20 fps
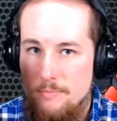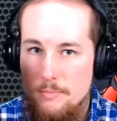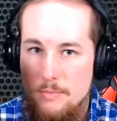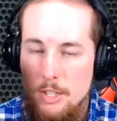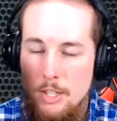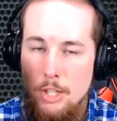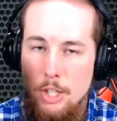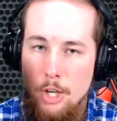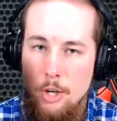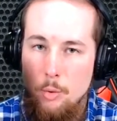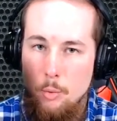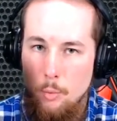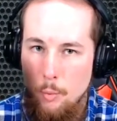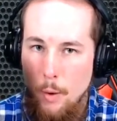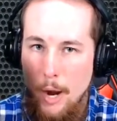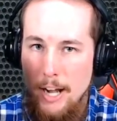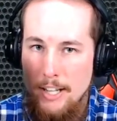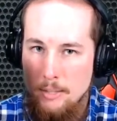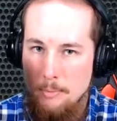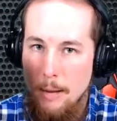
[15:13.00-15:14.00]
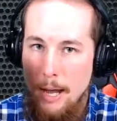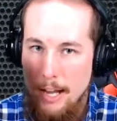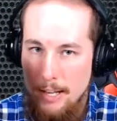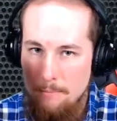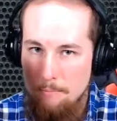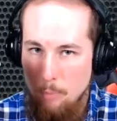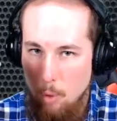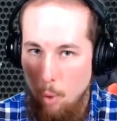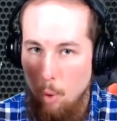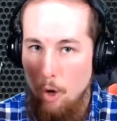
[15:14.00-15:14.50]
You know, wax
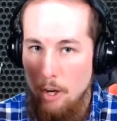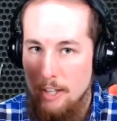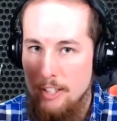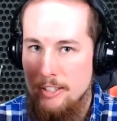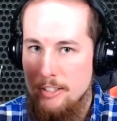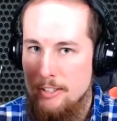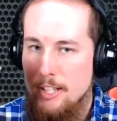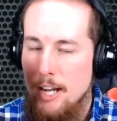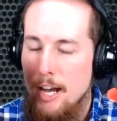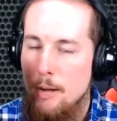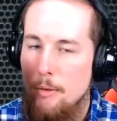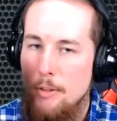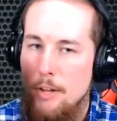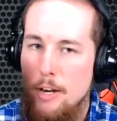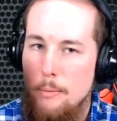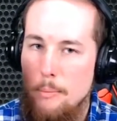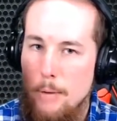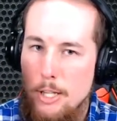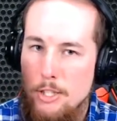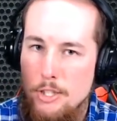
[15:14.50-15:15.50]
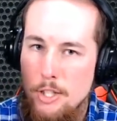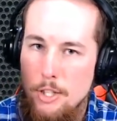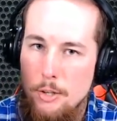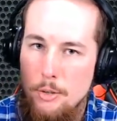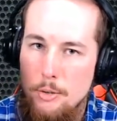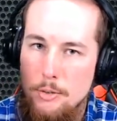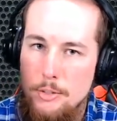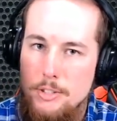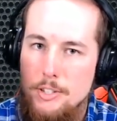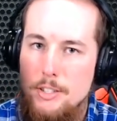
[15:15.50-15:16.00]
my organs down there, my
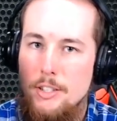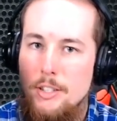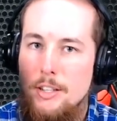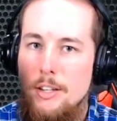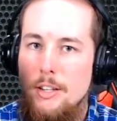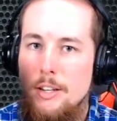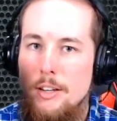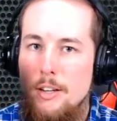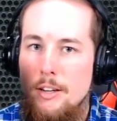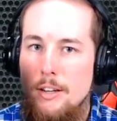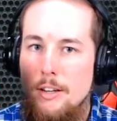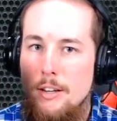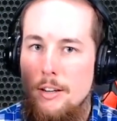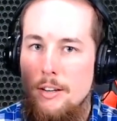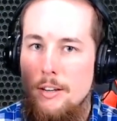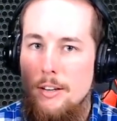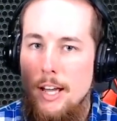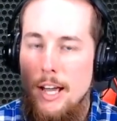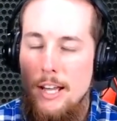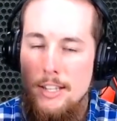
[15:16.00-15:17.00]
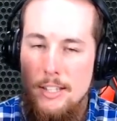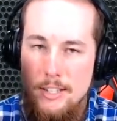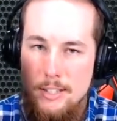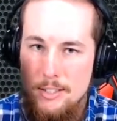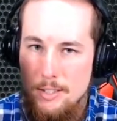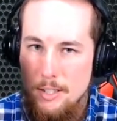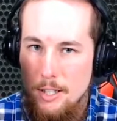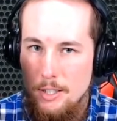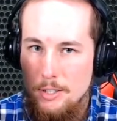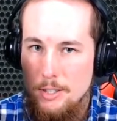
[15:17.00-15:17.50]
genitals. And then
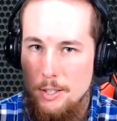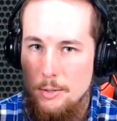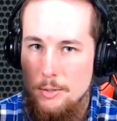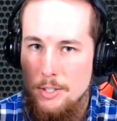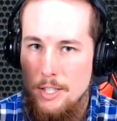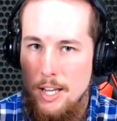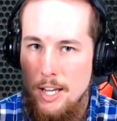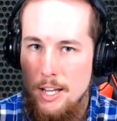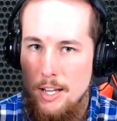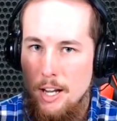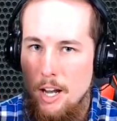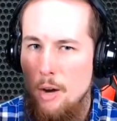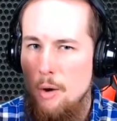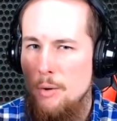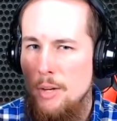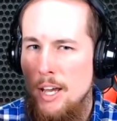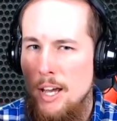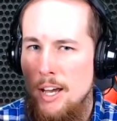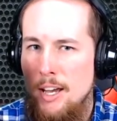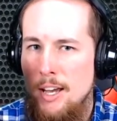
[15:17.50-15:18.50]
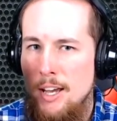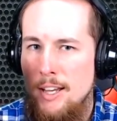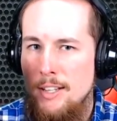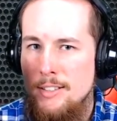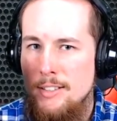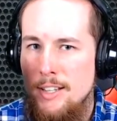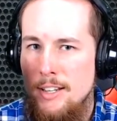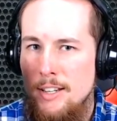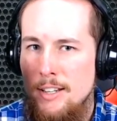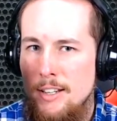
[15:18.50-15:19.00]
is also saying, oh, yeah,
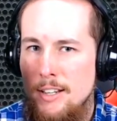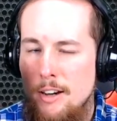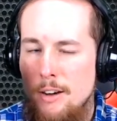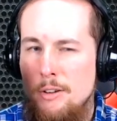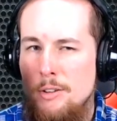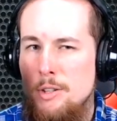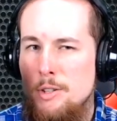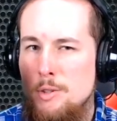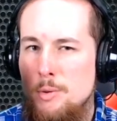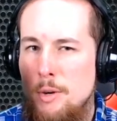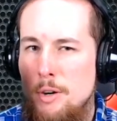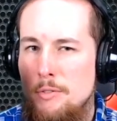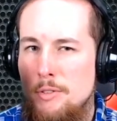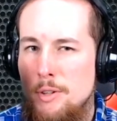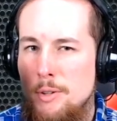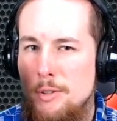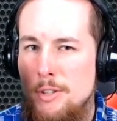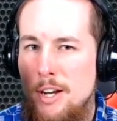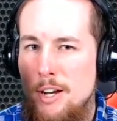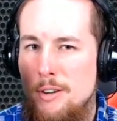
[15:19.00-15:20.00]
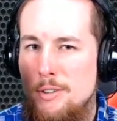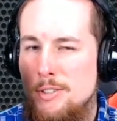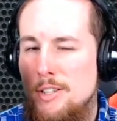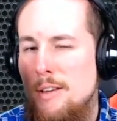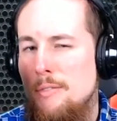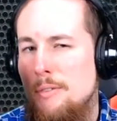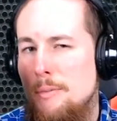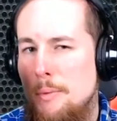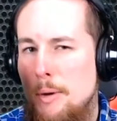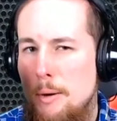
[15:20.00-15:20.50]
and uh, all your 12 year old daughters,
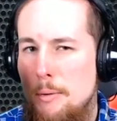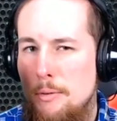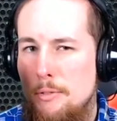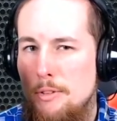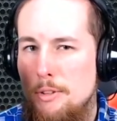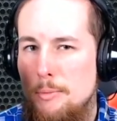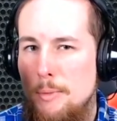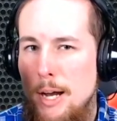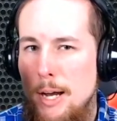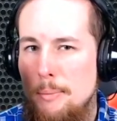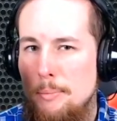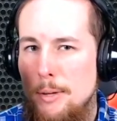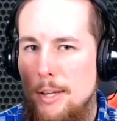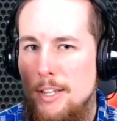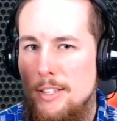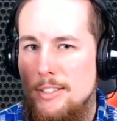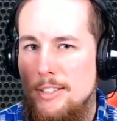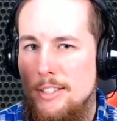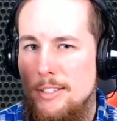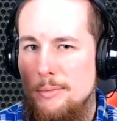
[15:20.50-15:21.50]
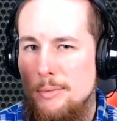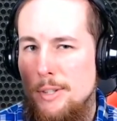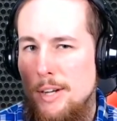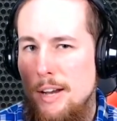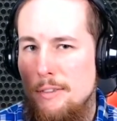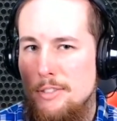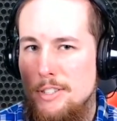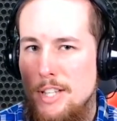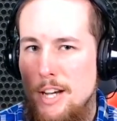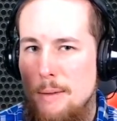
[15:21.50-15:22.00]
have them come over to my place and we'll
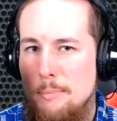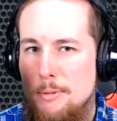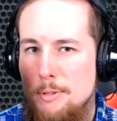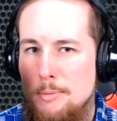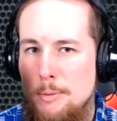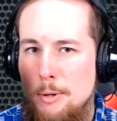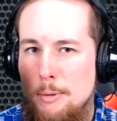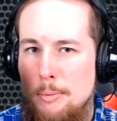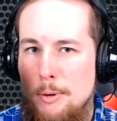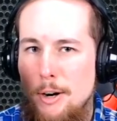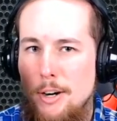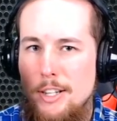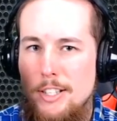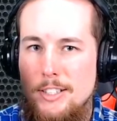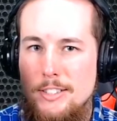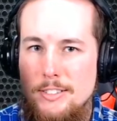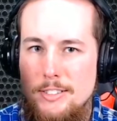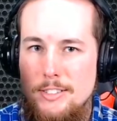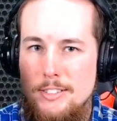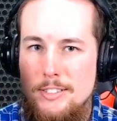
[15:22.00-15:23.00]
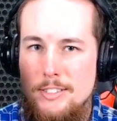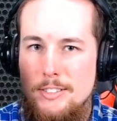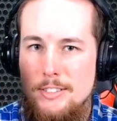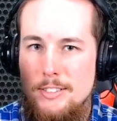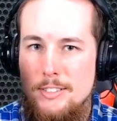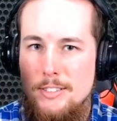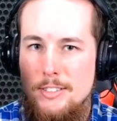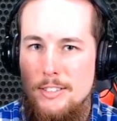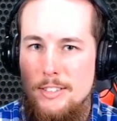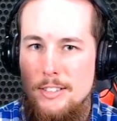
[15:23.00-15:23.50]
have a topless pool party.
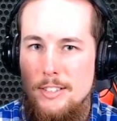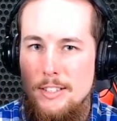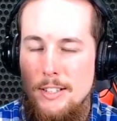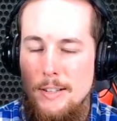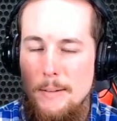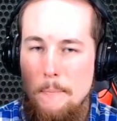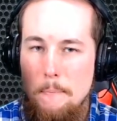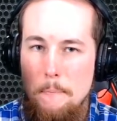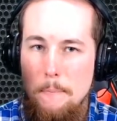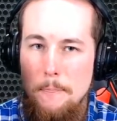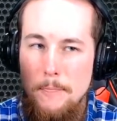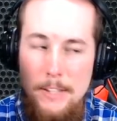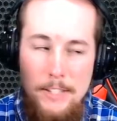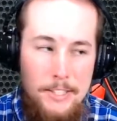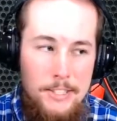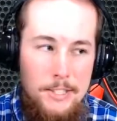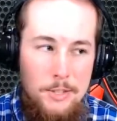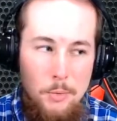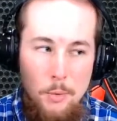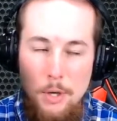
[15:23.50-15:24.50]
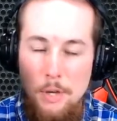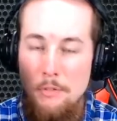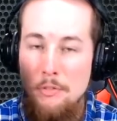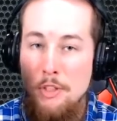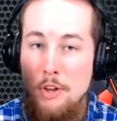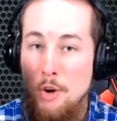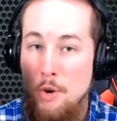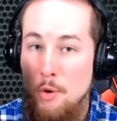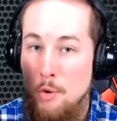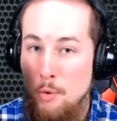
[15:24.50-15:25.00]
This is one of
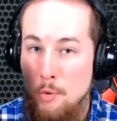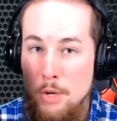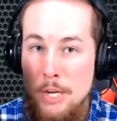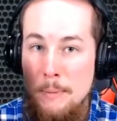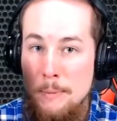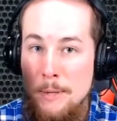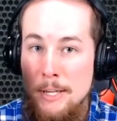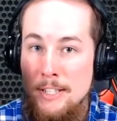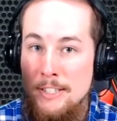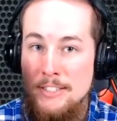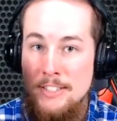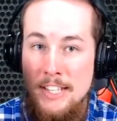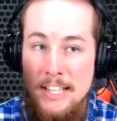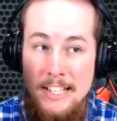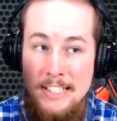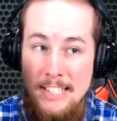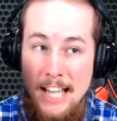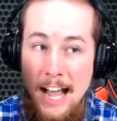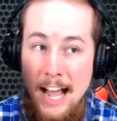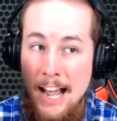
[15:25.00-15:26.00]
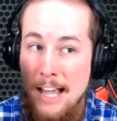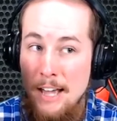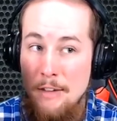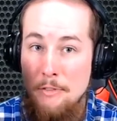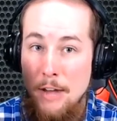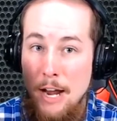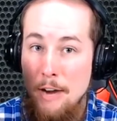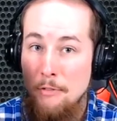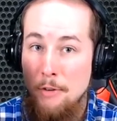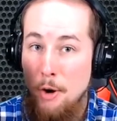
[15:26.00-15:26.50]
the creepiest things I have
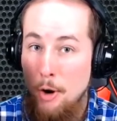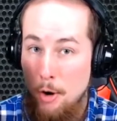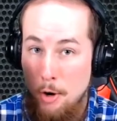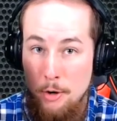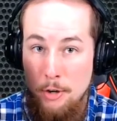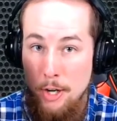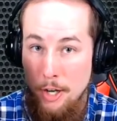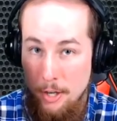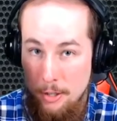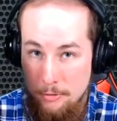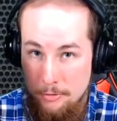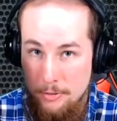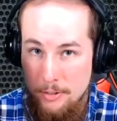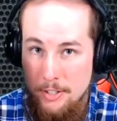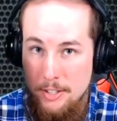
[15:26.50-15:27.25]
ever heard of.